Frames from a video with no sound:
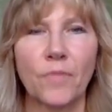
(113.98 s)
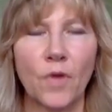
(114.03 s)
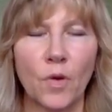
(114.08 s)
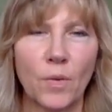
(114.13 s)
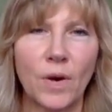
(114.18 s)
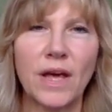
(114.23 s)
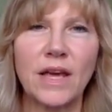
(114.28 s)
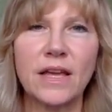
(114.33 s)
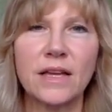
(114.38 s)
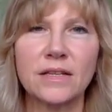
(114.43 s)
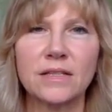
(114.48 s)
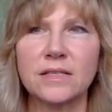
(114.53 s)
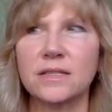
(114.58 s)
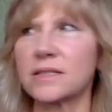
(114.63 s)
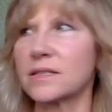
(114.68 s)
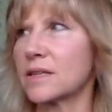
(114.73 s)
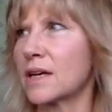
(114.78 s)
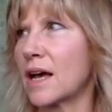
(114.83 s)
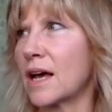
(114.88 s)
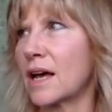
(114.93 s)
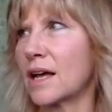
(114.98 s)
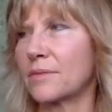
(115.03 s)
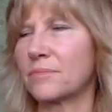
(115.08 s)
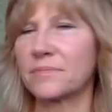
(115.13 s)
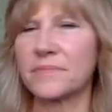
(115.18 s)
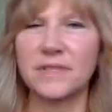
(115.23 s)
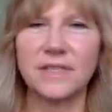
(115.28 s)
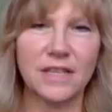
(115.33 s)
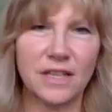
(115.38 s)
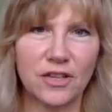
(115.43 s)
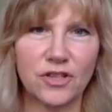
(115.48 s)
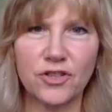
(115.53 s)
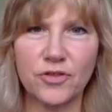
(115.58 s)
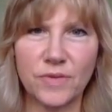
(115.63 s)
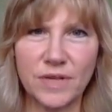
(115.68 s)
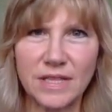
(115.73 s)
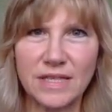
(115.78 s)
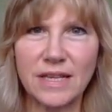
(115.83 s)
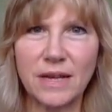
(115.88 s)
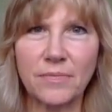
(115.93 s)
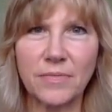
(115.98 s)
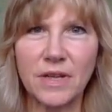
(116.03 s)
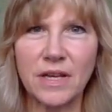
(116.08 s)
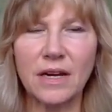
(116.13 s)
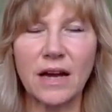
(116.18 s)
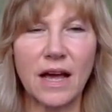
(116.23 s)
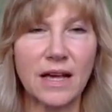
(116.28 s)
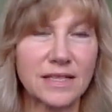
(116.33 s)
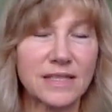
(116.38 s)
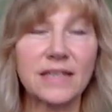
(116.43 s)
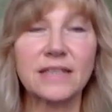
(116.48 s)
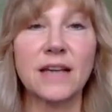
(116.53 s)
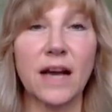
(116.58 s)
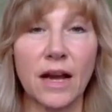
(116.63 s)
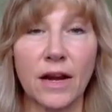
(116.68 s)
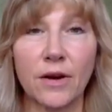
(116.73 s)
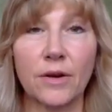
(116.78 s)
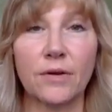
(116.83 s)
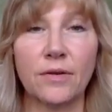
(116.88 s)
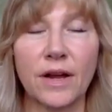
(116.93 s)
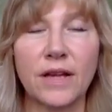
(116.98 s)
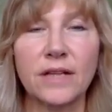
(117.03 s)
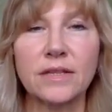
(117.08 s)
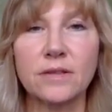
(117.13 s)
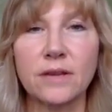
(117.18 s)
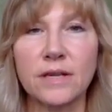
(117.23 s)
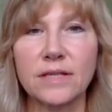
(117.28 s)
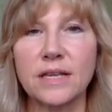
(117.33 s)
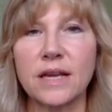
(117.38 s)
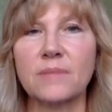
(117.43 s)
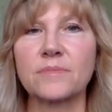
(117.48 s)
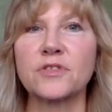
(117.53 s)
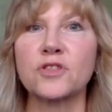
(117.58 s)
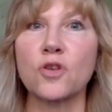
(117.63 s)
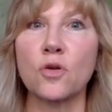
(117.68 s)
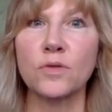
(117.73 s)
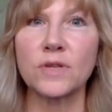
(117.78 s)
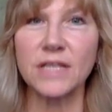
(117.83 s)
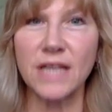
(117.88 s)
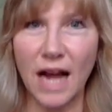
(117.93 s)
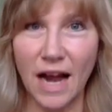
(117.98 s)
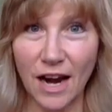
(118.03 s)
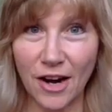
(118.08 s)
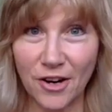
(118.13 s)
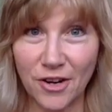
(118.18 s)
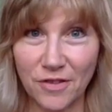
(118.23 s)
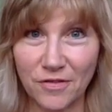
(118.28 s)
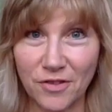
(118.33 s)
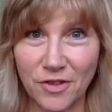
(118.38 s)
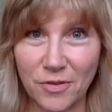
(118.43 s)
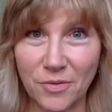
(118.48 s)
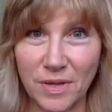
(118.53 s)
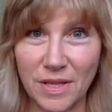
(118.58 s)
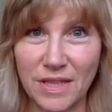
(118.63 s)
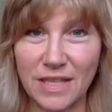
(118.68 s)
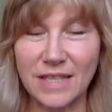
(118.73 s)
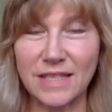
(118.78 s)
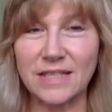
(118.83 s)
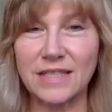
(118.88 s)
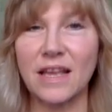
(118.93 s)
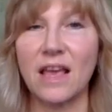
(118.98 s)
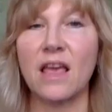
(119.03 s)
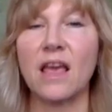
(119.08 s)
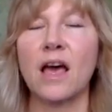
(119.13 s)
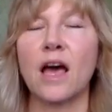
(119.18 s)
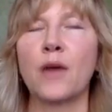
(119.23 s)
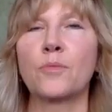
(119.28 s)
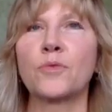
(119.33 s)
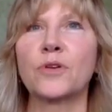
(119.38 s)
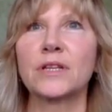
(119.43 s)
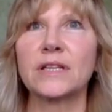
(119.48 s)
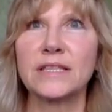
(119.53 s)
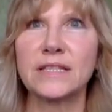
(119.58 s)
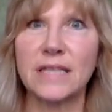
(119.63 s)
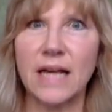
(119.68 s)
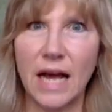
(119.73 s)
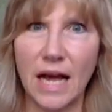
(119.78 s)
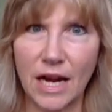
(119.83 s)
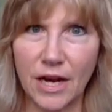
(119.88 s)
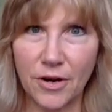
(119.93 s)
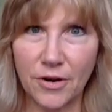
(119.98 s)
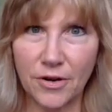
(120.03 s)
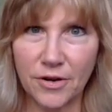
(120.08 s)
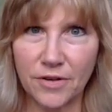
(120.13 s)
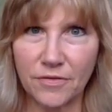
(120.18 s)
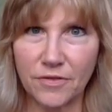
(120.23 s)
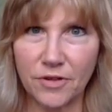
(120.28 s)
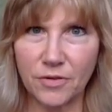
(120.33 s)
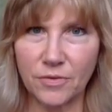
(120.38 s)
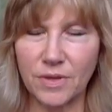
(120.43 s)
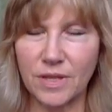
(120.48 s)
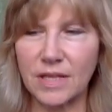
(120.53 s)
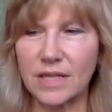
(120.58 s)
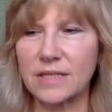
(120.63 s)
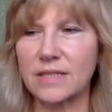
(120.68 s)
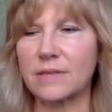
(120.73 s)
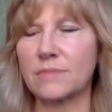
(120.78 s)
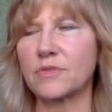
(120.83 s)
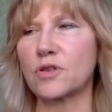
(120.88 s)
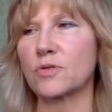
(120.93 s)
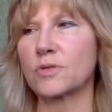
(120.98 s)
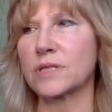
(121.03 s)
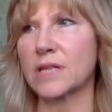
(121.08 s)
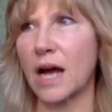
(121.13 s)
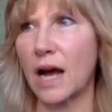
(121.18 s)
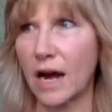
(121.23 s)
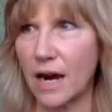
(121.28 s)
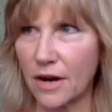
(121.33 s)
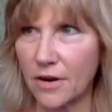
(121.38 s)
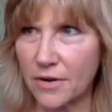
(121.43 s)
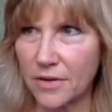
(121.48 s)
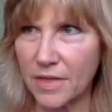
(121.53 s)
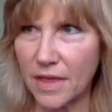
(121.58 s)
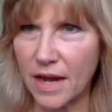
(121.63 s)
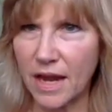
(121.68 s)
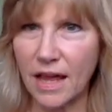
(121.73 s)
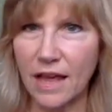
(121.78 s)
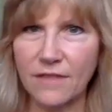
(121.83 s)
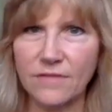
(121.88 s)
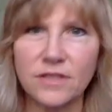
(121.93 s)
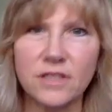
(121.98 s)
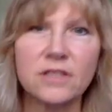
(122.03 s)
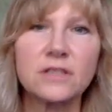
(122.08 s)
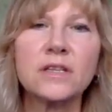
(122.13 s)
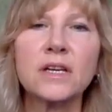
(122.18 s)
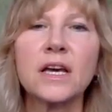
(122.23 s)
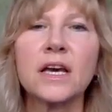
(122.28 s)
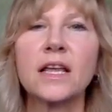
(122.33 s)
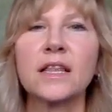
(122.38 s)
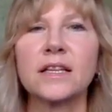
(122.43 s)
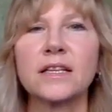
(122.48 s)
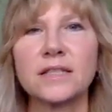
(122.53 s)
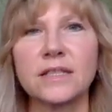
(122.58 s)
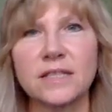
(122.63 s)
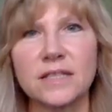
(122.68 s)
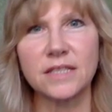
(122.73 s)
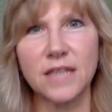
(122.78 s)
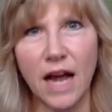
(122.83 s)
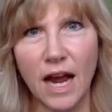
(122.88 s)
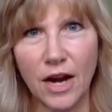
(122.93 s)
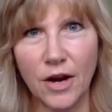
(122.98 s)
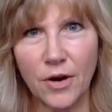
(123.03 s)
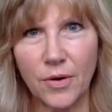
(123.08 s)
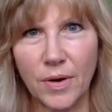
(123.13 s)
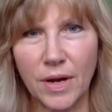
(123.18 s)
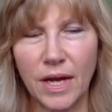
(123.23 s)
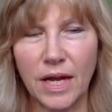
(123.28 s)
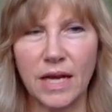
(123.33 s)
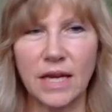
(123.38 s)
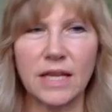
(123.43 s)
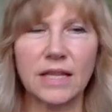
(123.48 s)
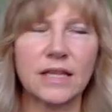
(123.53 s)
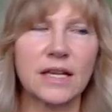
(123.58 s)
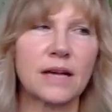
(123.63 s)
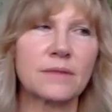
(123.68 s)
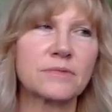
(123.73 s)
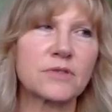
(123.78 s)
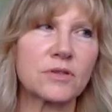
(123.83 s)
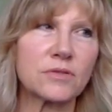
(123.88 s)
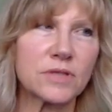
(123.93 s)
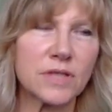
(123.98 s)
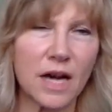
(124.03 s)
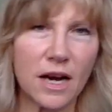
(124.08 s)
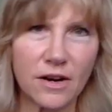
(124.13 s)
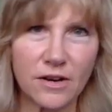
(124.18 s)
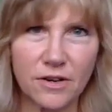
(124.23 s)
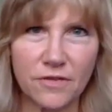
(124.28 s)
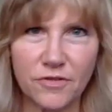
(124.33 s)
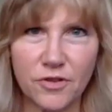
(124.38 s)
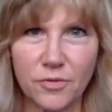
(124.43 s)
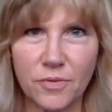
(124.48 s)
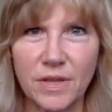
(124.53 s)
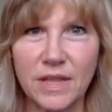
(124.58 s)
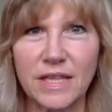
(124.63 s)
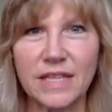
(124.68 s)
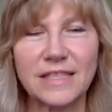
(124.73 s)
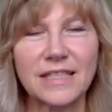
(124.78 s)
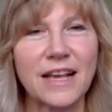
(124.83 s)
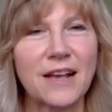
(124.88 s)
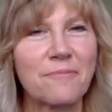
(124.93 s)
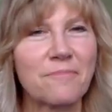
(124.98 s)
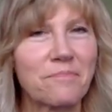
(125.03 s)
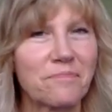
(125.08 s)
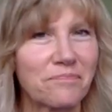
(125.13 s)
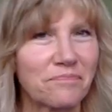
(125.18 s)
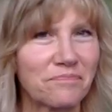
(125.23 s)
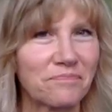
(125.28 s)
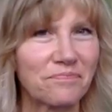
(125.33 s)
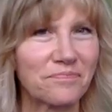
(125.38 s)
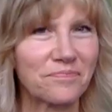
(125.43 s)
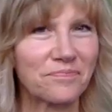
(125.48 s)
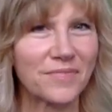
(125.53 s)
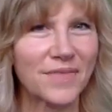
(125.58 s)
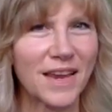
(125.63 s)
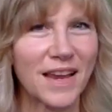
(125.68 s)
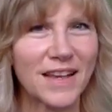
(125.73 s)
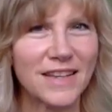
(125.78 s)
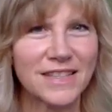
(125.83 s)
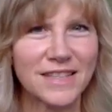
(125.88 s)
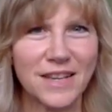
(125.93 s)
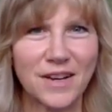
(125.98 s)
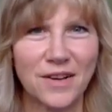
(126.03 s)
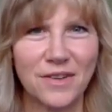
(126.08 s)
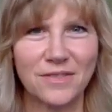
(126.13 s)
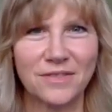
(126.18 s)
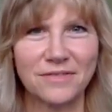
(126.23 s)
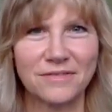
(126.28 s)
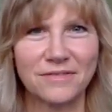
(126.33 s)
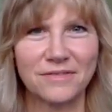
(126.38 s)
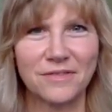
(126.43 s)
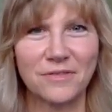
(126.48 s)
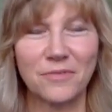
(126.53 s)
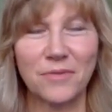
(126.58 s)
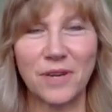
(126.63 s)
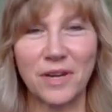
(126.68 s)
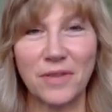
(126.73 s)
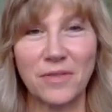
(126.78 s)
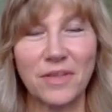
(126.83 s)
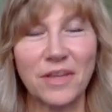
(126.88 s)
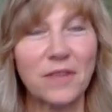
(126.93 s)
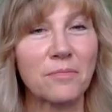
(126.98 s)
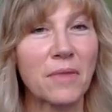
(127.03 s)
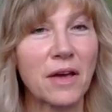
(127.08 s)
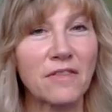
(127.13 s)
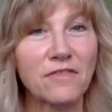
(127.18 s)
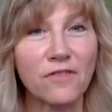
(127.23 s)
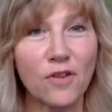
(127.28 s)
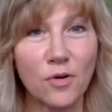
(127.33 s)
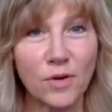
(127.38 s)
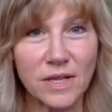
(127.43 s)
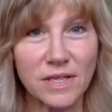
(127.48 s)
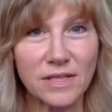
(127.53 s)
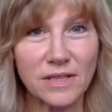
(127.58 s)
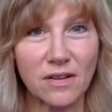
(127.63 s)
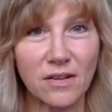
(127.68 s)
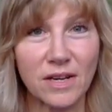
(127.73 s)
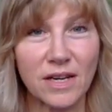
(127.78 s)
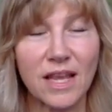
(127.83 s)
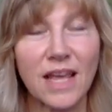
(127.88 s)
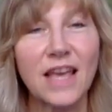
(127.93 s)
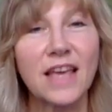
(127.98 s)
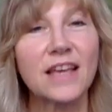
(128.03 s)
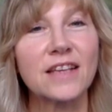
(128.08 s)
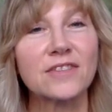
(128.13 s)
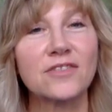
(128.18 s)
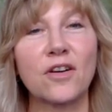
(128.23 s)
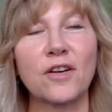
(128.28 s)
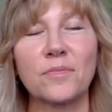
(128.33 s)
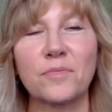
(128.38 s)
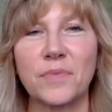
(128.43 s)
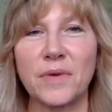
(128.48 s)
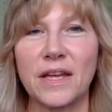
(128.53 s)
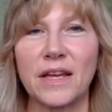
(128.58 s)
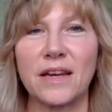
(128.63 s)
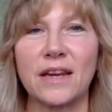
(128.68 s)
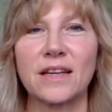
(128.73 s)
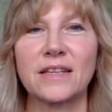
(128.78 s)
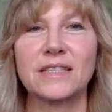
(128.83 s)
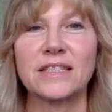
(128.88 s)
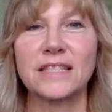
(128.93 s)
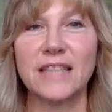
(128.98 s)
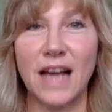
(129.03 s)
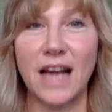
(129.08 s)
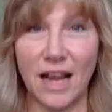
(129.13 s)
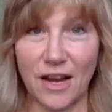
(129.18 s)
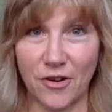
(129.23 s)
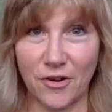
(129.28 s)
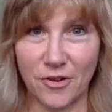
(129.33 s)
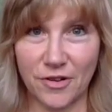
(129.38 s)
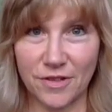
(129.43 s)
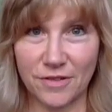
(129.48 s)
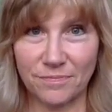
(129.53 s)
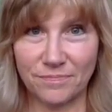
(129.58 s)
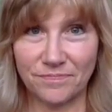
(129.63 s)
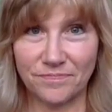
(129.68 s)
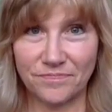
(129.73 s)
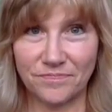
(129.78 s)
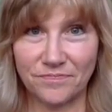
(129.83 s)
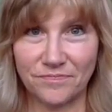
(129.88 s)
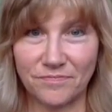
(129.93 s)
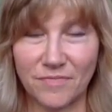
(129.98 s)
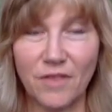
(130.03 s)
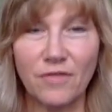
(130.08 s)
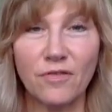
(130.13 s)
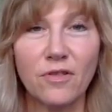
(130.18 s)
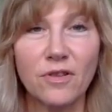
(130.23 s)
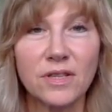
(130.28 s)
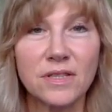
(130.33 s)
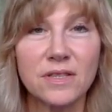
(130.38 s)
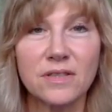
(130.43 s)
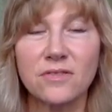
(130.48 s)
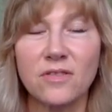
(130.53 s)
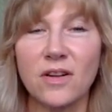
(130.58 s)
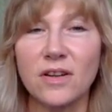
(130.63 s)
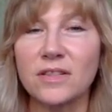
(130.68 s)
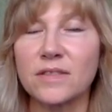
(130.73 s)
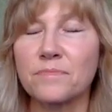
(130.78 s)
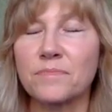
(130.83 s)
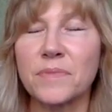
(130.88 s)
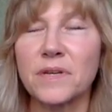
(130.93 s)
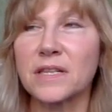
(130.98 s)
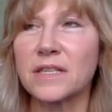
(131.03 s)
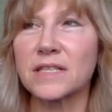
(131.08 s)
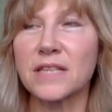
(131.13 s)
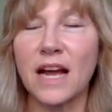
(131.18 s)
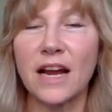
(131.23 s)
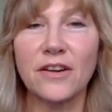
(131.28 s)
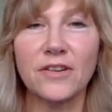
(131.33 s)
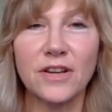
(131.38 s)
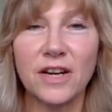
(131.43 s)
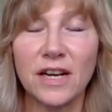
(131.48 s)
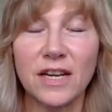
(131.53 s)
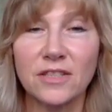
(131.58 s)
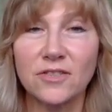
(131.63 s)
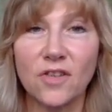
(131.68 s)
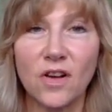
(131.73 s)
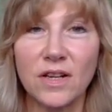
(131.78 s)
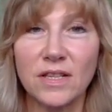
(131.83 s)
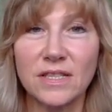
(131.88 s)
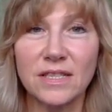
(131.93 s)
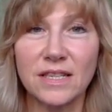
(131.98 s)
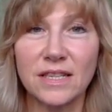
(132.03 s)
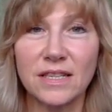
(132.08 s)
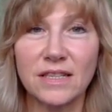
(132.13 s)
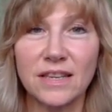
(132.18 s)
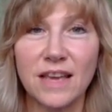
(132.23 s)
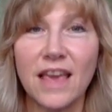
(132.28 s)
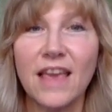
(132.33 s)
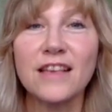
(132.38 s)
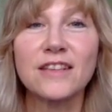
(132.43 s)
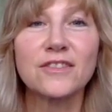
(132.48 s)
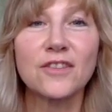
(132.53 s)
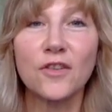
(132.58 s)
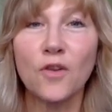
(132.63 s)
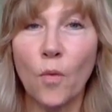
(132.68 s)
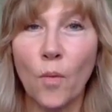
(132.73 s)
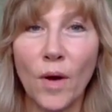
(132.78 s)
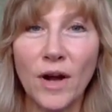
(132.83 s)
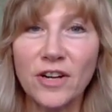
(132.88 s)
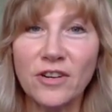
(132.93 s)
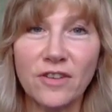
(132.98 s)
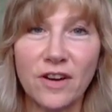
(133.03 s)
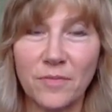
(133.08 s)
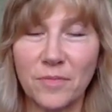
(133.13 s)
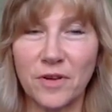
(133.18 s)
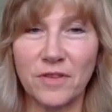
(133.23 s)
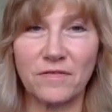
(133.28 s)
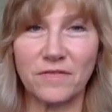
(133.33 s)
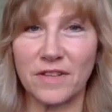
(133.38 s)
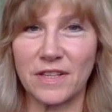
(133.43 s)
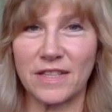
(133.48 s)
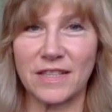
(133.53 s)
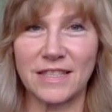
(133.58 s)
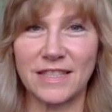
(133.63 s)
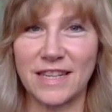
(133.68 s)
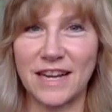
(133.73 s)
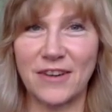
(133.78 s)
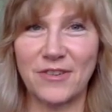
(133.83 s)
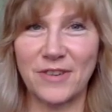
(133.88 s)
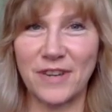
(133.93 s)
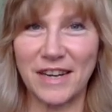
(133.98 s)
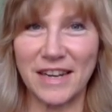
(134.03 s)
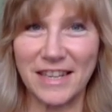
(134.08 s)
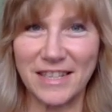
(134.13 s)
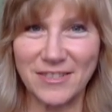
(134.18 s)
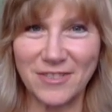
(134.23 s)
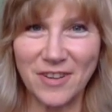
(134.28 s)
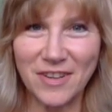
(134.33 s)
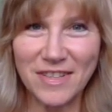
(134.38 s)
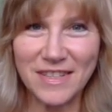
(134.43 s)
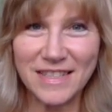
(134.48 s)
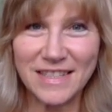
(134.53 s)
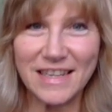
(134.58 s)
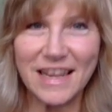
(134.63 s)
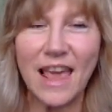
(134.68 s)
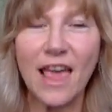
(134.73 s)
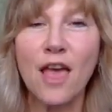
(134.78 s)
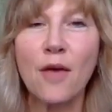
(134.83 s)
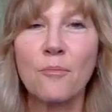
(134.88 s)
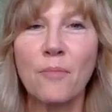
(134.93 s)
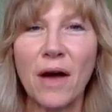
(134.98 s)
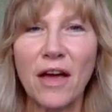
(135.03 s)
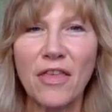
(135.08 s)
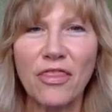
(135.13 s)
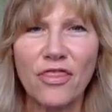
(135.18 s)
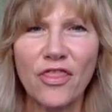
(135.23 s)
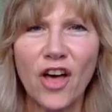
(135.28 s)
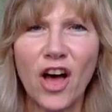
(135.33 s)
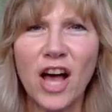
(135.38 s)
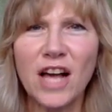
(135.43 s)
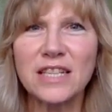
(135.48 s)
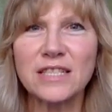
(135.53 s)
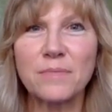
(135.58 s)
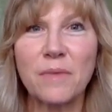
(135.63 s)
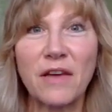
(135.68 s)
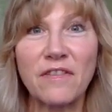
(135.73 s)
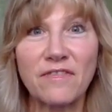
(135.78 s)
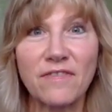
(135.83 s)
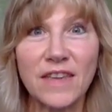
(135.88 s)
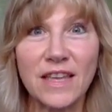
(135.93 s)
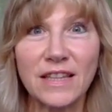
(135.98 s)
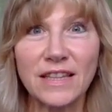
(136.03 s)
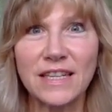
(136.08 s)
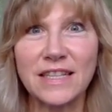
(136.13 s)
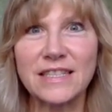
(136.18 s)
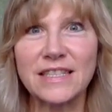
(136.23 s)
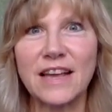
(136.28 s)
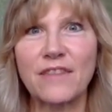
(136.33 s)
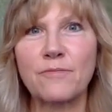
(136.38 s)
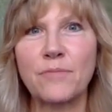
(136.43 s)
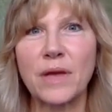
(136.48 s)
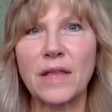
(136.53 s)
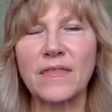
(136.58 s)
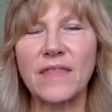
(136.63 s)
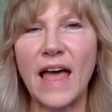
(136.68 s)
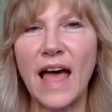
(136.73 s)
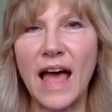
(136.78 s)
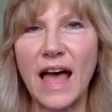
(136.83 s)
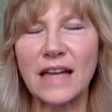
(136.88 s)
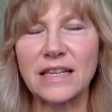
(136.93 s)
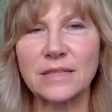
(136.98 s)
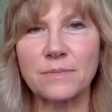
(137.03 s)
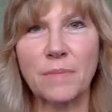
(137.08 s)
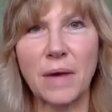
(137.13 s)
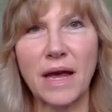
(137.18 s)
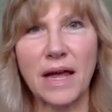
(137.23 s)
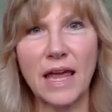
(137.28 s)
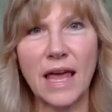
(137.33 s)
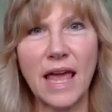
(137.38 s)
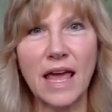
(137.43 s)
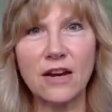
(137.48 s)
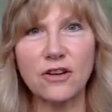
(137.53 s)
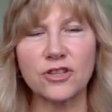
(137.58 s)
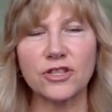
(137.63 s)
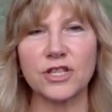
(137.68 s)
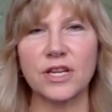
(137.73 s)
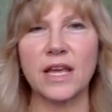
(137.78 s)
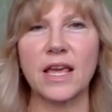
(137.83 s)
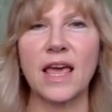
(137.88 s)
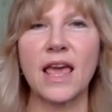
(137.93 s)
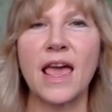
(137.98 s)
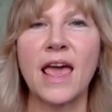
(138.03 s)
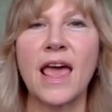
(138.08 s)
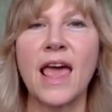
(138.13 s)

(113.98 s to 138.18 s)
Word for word: when I get um, sick of doing something, I say tired, right? So I say, I'm so tired of doing this. I'm really tired of doing this. I'm so tired that I have to, this tiring, and I'm so tired of doing this. So, what do you think my focus on is on being tired? My focus is on being tired and exhausted. So no wonder I've been feeling tired and exhausted. My thoughts, my feelings have been that, my energy.